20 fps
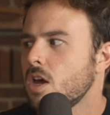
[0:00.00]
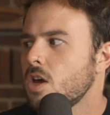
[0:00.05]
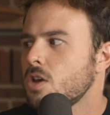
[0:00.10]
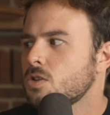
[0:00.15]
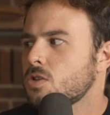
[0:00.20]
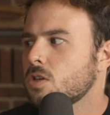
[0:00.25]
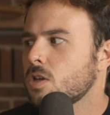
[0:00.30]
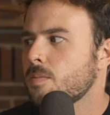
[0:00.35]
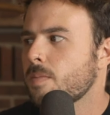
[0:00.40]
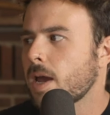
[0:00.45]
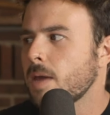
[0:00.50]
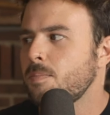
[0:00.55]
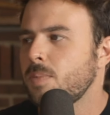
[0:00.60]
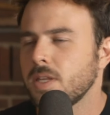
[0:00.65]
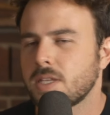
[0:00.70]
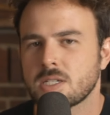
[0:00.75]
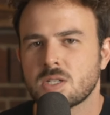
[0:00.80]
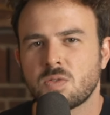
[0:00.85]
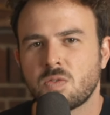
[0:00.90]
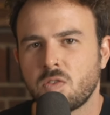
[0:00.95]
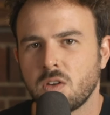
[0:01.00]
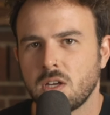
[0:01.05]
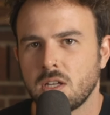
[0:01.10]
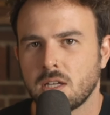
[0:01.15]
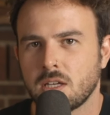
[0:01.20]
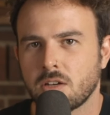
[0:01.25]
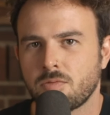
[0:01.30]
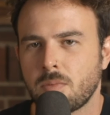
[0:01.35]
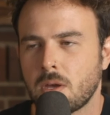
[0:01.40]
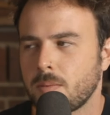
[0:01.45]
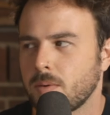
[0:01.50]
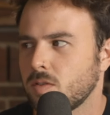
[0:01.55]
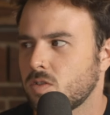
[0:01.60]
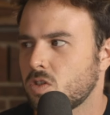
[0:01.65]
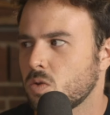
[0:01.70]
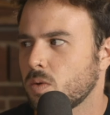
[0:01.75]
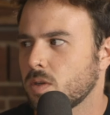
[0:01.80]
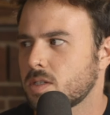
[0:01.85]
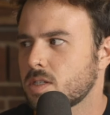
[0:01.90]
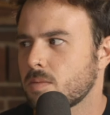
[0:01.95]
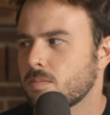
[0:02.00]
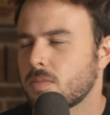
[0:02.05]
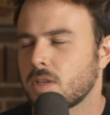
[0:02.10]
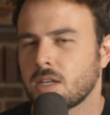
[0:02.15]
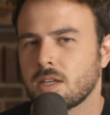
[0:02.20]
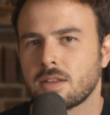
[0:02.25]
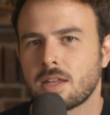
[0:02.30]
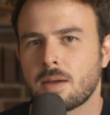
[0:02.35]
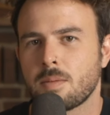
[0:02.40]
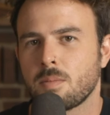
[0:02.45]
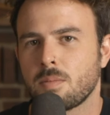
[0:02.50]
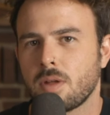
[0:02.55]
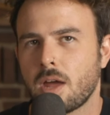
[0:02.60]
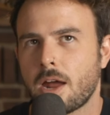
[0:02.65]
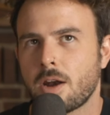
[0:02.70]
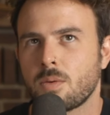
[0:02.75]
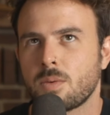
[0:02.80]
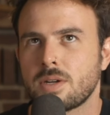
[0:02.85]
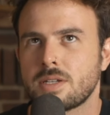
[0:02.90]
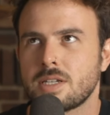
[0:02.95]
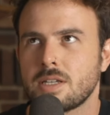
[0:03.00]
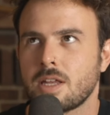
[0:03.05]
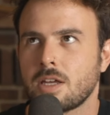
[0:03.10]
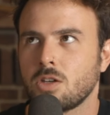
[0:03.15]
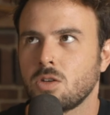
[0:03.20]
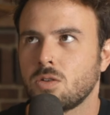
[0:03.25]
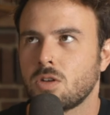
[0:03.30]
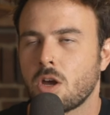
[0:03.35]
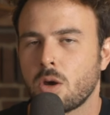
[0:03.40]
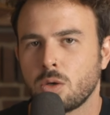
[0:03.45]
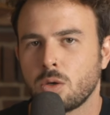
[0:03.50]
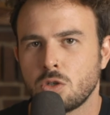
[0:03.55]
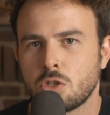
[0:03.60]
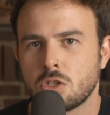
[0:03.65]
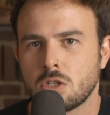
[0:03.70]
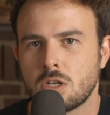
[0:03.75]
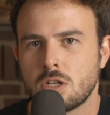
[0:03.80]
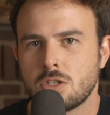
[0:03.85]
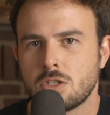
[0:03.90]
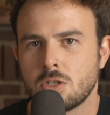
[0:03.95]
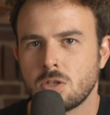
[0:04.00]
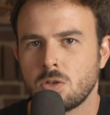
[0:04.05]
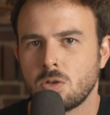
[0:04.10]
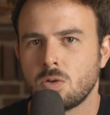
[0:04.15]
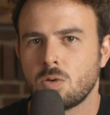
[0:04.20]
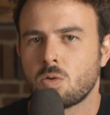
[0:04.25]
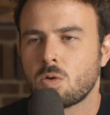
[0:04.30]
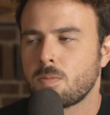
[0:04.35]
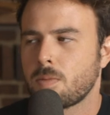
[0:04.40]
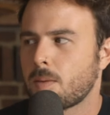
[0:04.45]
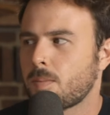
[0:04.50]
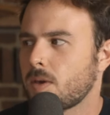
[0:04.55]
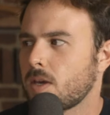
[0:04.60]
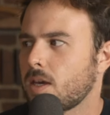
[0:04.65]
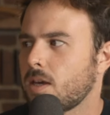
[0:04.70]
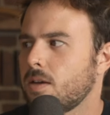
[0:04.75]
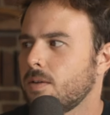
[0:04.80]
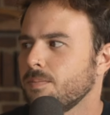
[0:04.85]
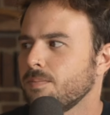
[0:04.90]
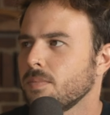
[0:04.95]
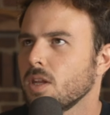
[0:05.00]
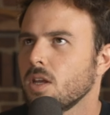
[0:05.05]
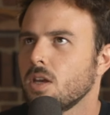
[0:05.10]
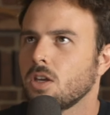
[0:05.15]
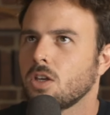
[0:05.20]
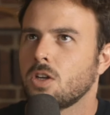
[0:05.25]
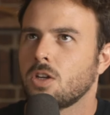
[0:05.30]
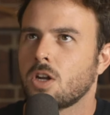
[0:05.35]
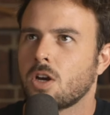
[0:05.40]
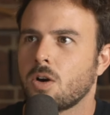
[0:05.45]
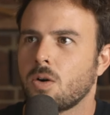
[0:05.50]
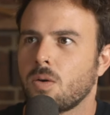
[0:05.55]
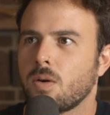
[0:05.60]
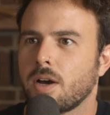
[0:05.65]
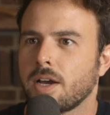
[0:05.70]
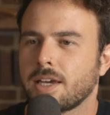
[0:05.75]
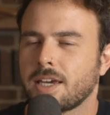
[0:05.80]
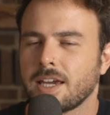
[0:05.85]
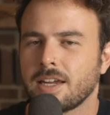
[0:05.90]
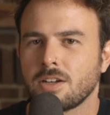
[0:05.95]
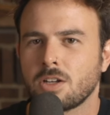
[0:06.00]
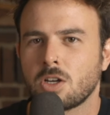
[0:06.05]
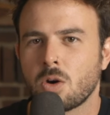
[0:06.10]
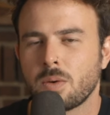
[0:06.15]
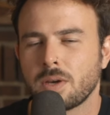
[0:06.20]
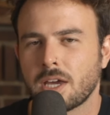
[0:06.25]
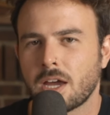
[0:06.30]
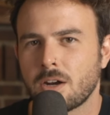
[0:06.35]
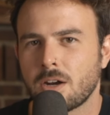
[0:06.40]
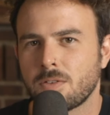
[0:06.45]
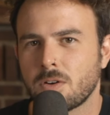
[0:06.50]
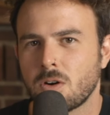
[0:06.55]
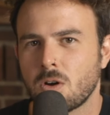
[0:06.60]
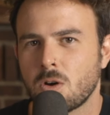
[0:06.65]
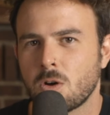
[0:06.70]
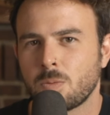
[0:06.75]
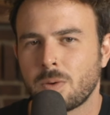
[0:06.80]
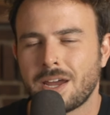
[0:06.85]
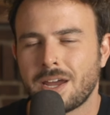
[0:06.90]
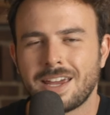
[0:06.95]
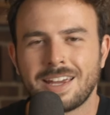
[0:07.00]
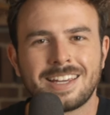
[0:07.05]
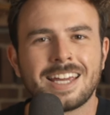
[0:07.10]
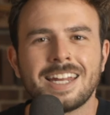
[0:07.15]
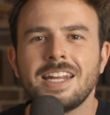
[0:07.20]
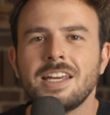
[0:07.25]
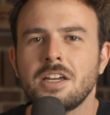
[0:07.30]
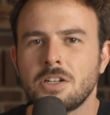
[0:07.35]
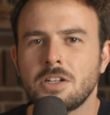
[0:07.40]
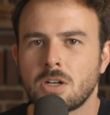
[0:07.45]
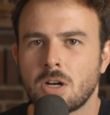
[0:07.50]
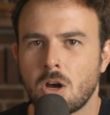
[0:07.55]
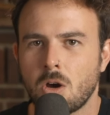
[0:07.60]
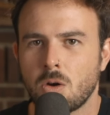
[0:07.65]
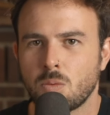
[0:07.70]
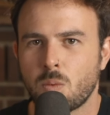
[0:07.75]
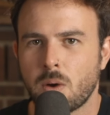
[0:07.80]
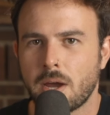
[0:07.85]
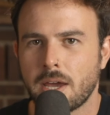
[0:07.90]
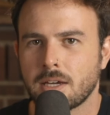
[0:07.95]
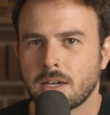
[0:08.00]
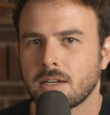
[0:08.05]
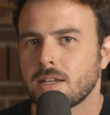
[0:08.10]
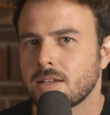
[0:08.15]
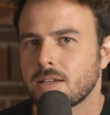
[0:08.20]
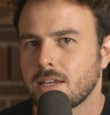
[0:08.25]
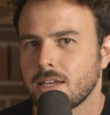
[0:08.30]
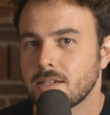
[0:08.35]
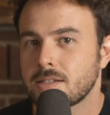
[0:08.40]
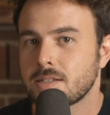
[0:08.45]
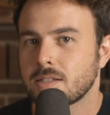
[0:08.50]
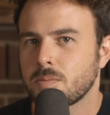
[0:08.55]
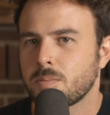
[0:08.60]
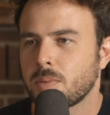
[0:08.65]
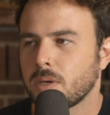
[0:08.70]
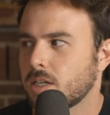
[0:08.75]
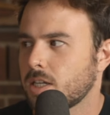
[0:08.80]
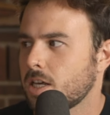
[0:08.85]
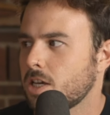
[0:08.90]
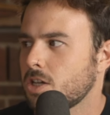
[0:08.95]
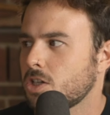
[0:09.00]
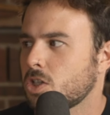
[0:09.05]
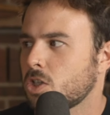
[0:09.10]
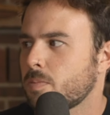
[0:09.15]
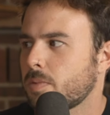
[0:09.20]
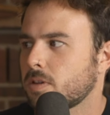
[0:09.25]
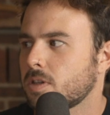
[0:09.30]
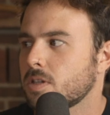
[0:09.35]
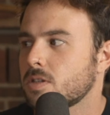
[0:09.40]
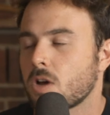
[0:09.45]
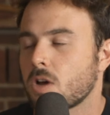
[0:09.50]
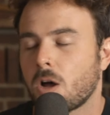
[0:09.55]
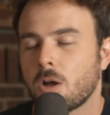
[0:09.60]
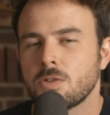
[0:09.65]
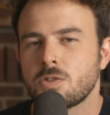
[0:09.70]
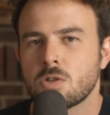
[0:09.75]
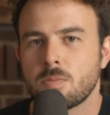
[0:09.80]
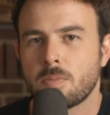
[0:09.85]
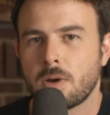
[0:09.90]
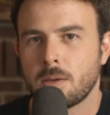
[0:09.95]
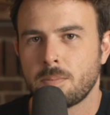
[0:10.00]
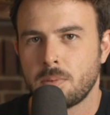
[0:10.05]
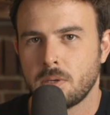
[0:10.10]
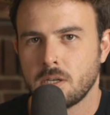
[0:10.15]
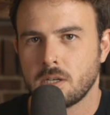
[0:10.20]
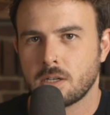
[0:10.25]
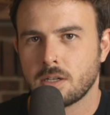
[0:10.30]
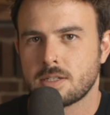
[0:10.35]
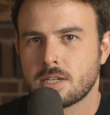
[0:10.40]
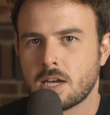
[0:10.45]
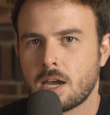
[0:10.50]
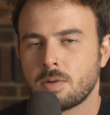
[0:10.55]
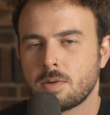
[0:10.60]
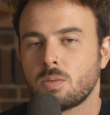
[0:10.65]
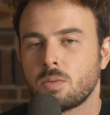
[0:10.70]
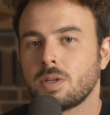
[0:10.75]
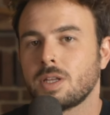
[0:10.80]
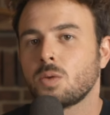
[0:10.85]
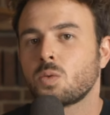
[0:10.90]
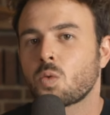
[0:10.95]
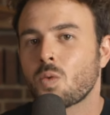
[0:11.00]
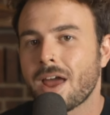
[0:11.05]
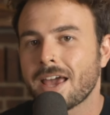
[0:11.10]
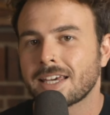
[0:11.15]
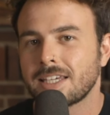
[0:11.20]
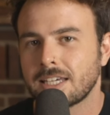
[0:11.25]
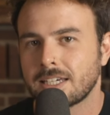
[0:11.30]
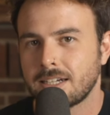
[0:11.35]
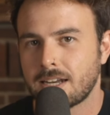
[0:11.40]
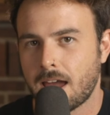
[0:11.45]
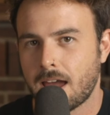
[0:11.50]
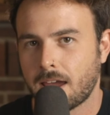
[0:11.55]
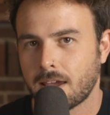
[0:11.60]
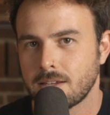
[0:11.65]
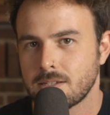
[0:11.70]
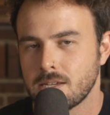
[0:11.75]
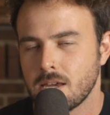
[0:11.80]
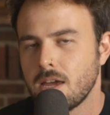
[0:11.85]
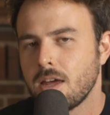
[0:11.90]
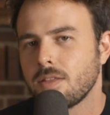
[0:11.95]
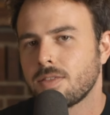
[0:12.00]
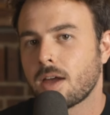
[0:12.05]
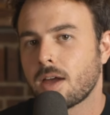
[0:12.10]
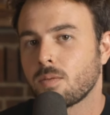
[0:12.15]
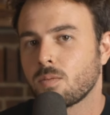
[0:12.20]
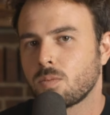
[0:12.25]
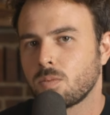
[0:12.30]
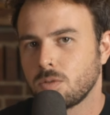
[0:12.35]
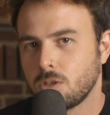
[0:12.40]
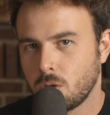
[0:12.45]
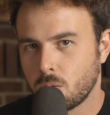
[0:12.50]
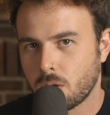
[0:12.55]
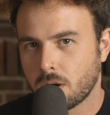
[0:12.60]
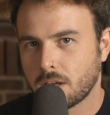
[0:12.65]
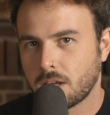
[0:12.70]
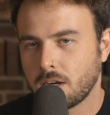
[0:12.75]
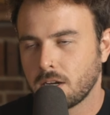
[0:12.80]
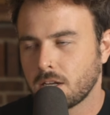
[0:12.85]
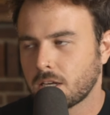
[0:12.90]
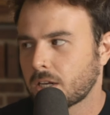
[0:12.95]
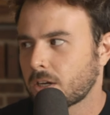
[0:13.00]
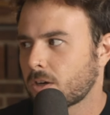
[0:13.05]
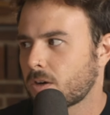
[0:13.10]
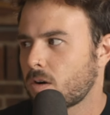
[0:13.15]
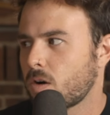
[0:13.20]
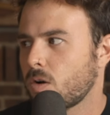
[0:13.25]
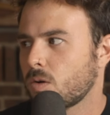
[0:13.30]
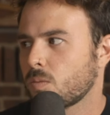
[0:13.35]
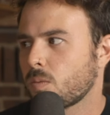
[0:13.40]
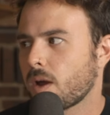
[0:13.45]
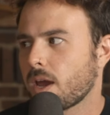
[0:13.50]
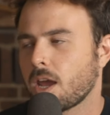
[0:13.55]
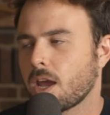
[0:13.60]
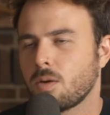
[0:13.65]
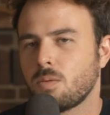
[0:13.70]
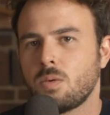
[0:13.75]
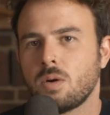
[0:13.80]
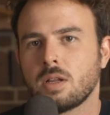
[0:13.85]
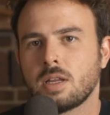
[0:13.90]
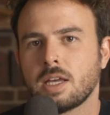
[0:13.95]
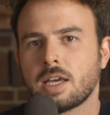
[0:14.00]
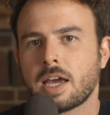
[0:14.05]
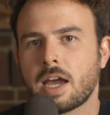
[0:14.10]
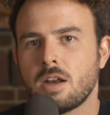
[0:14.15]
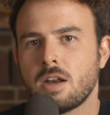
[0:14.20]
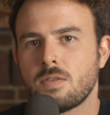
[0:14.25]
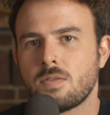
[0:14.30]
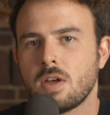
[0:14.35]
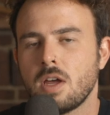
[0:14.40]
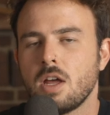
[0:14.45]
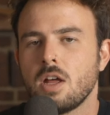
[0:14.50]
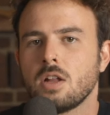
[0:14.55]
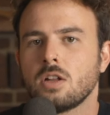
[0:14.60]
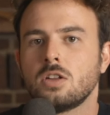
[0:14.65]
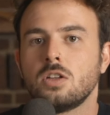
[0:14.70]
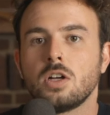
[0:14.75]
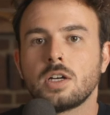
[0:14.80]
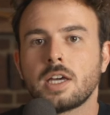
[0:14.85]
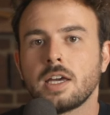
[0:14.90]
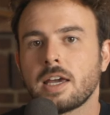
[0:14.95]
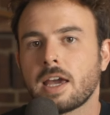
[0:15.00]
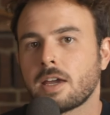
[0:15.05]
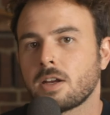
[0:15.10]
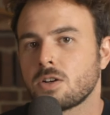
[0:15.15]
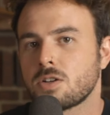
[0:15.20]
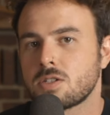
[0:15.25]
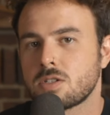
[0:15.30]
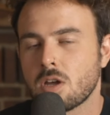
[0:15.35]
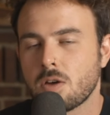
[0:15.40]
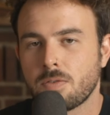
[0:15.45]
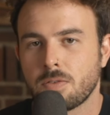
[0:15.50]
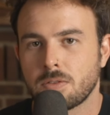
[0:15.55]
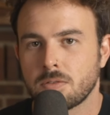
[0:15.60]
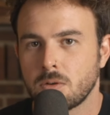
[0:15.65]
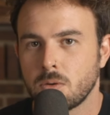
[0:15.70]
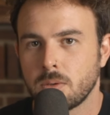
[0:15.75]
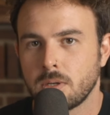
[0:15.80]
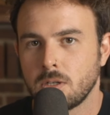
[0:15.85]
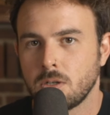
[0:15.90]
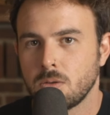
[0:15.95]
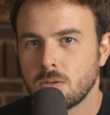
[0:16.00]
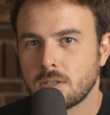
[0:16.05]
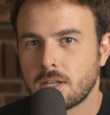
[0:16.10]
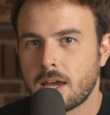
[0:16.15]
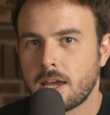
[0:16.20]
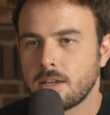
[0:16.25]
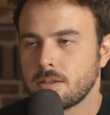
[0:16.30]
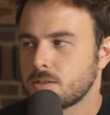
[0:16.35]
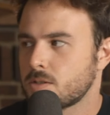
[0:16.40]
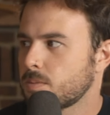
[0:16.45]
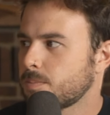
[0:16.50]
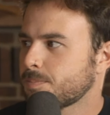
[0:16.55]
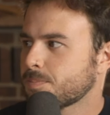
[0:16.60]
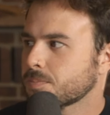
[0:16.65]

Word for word: So there might be this feeling of maybe doing something that I don't want to say that you know you shouldn't do, or maybe you know, again, going out of your own way. Getting in your own way could easily be an issue, but this also might be a good time to really recognize that you are getting in your own way and really kind of looking at yourself through a new lens.